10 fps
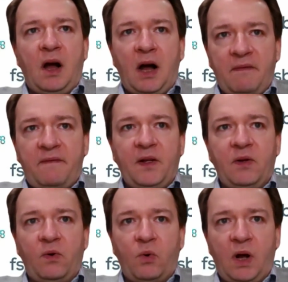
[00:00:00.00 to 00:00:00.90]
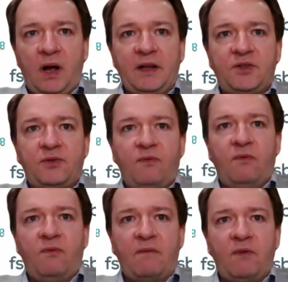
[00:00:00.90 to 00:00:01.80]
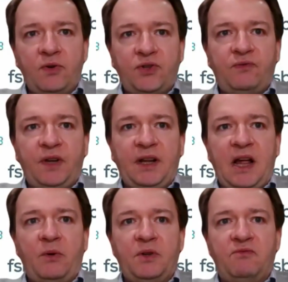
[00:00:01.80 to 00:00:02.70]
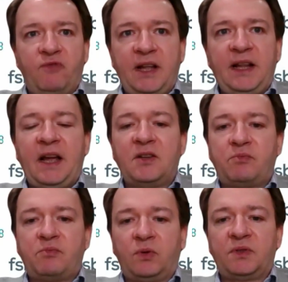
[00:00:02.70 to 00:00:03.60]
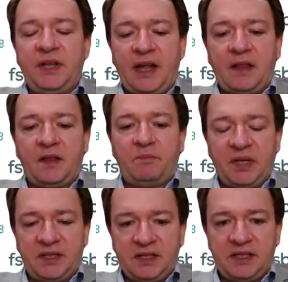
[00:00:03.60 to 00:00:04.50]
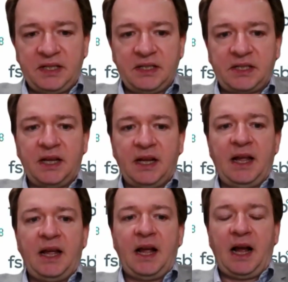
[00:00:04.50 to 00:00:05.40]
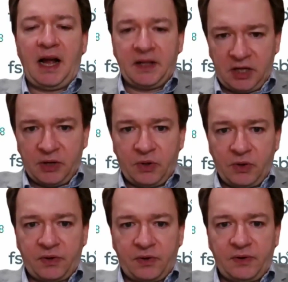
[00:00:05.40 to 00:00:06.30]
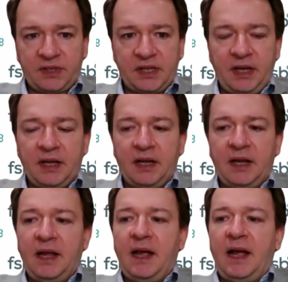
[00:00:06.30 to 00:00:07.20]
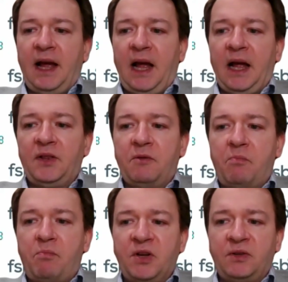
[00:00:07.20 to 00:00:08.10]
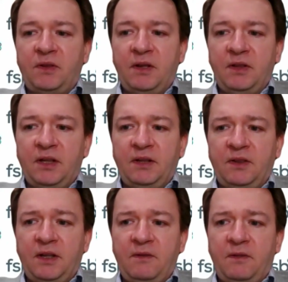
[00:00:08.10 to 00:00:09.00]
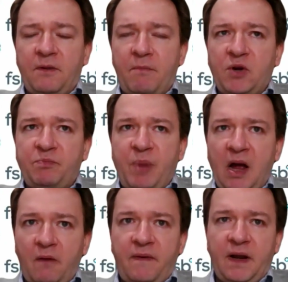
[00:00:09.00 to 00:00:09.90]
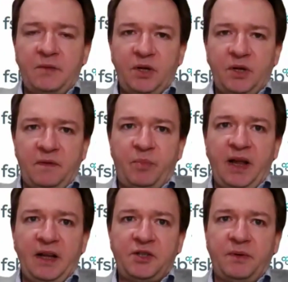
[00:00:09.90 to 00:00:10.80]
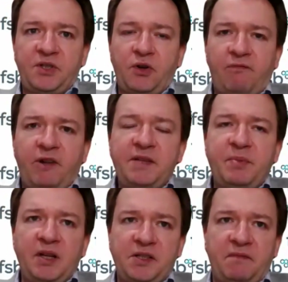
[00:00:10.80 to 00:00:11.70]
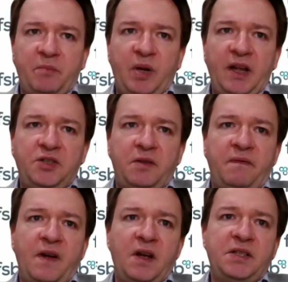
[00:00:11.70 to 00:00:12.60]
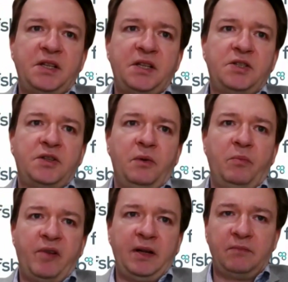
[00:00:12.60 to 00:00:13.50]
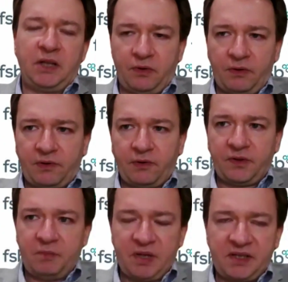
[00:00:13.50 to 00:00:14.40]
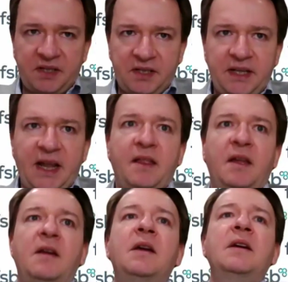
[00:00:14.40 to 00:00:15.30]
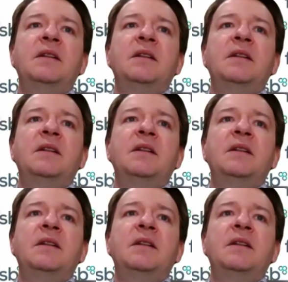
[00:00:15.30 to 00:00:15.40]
I feel, quite revolutionary in how it really has brought together businesses and the local authority. And the most powerful element of the pledge, it's got 3 pillars of the pledge. The first is to bring local authority and businesses together.